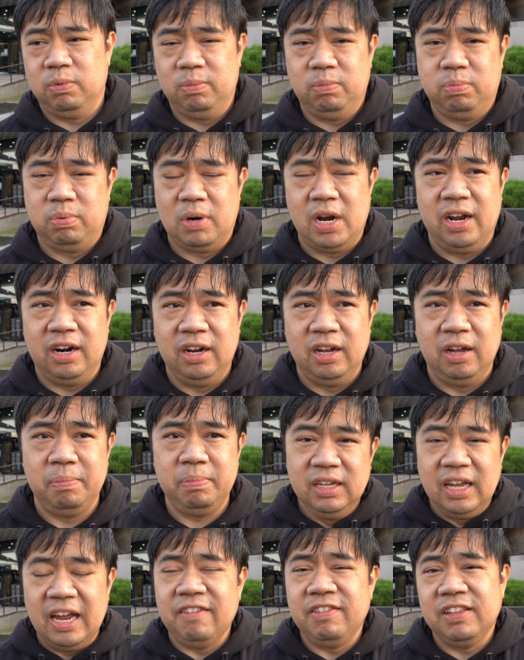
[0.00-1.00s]
brought up.
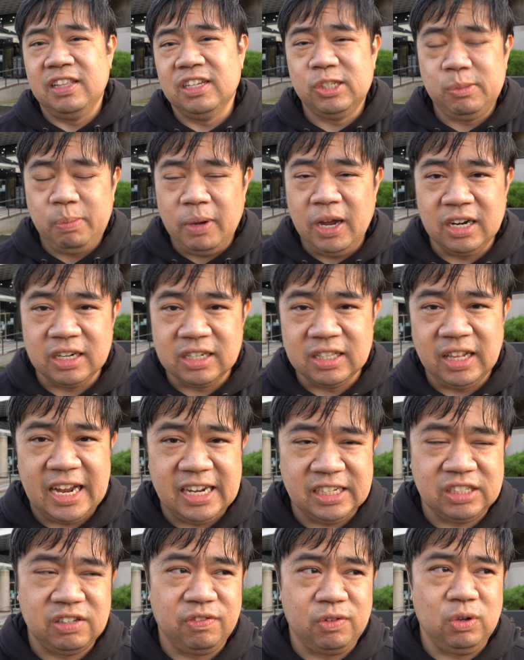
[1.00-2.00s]
Everything's behind
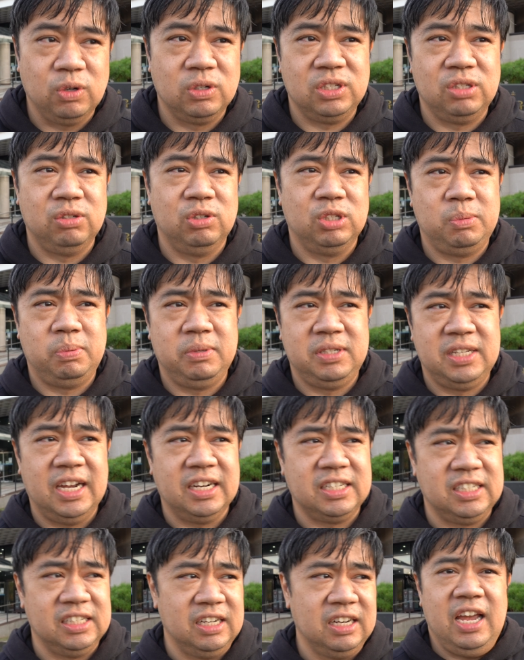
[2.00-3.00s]
glass, of course, so it's
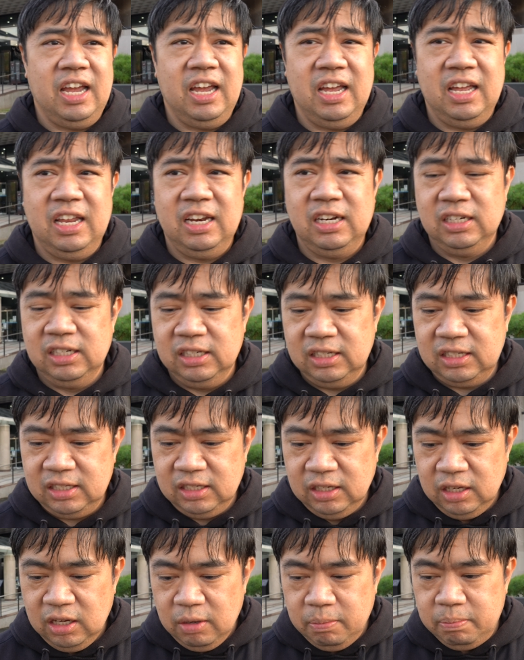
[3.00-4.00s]
protected. And
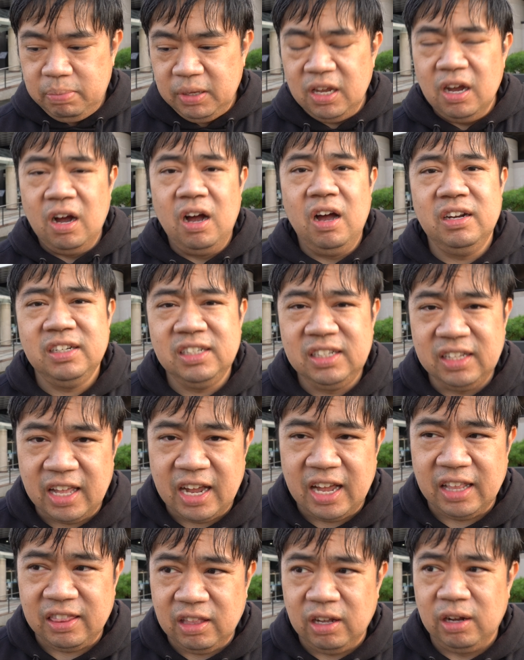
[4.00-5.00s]
beyond
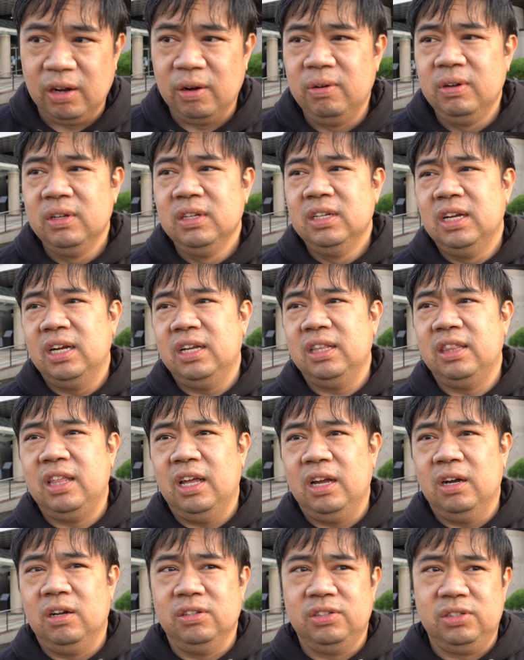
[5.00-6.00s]
that, though, they
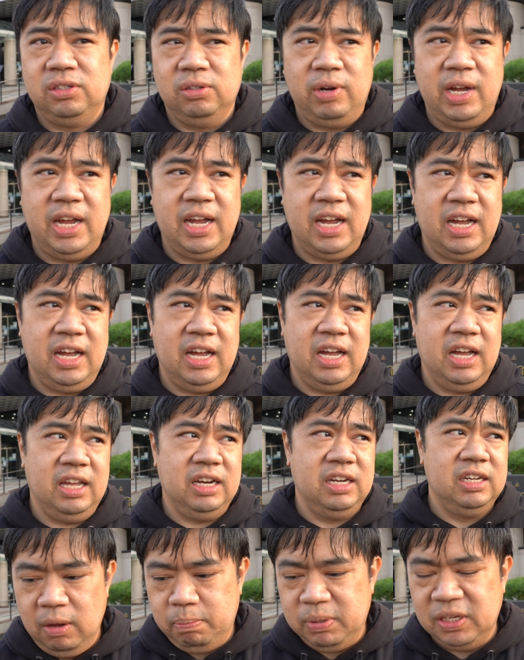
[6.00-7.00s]
also
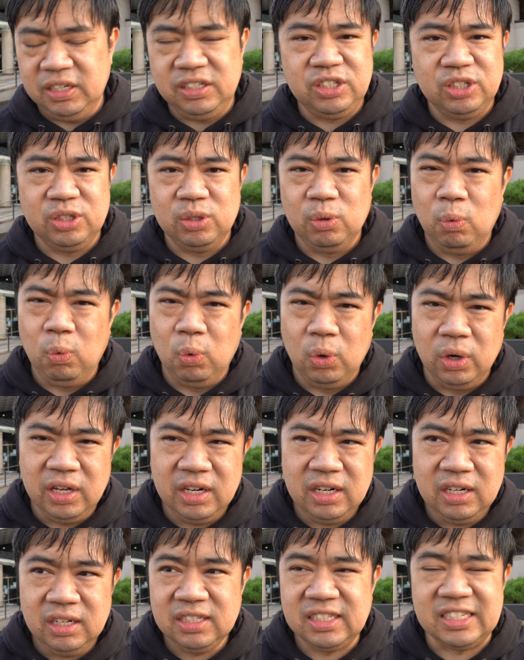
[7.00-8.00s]
had pieces of
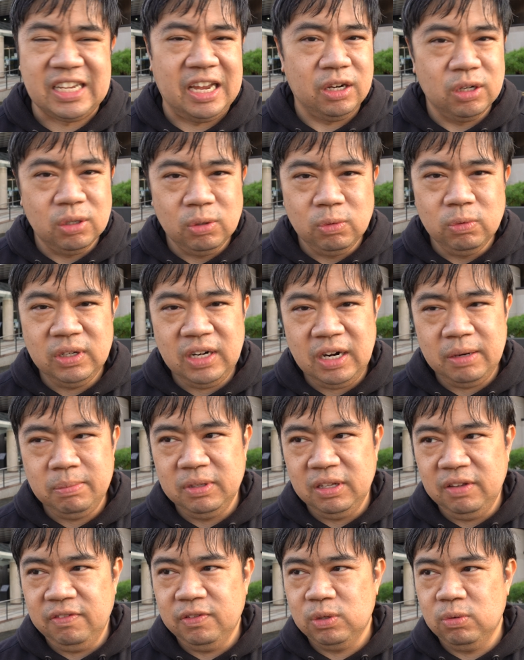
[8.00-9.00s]
wood, sandalwood, I
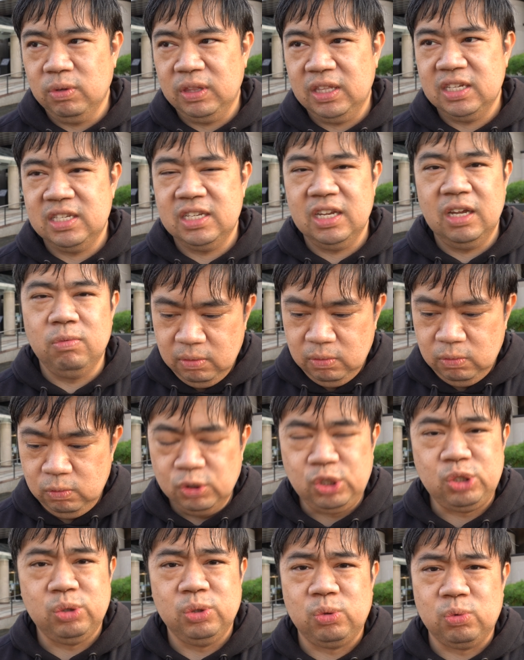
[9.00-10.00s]
believe is what they said,
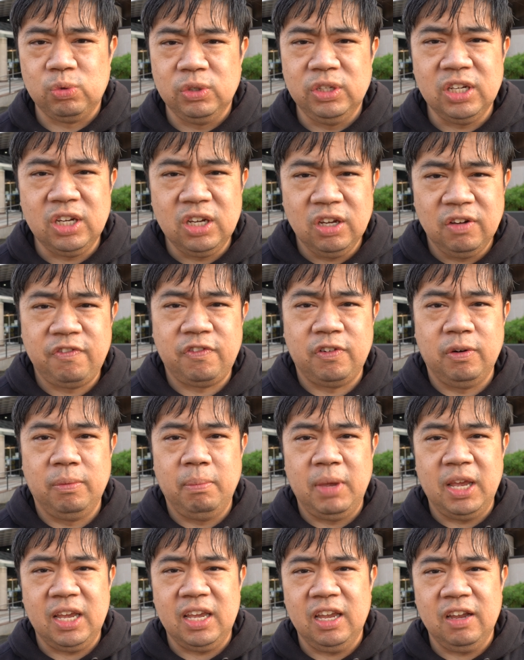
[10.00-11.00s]
which was really good for
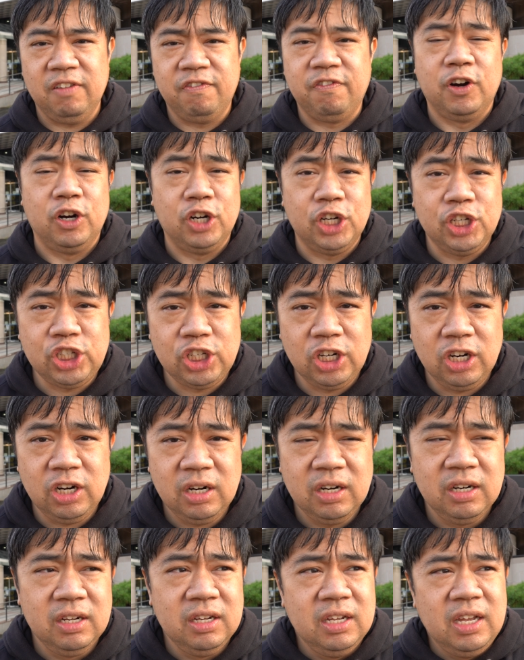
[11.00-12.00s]
making furniture.
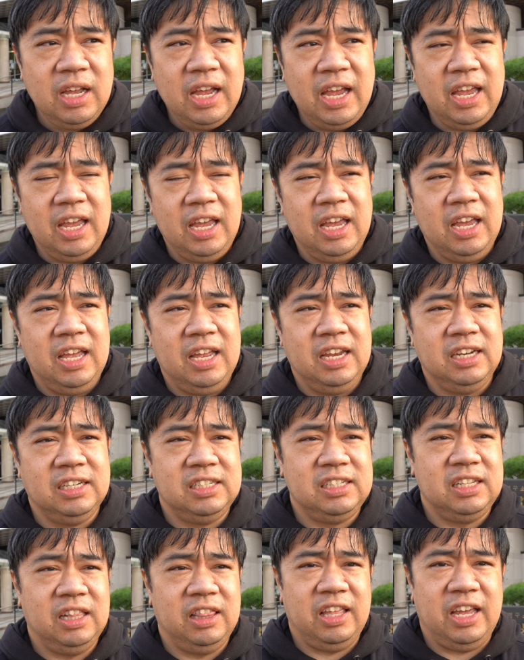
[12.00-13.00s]
And
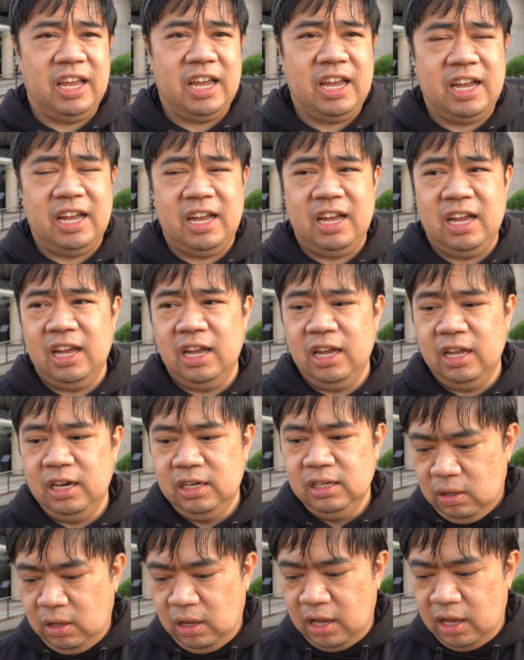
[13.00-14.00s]
they had
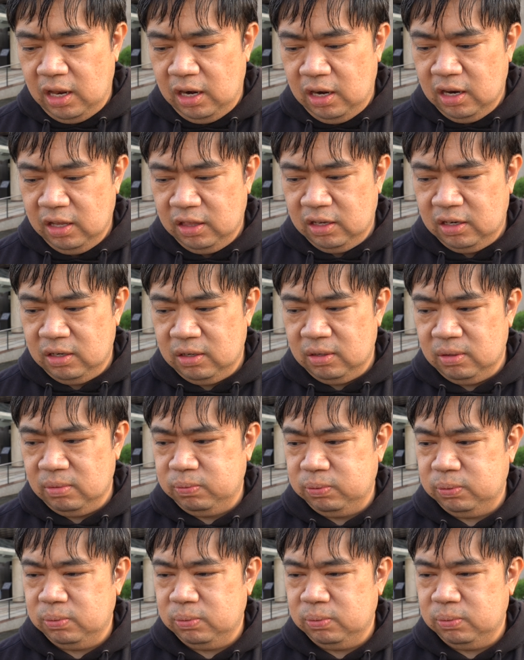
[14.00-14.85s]
another,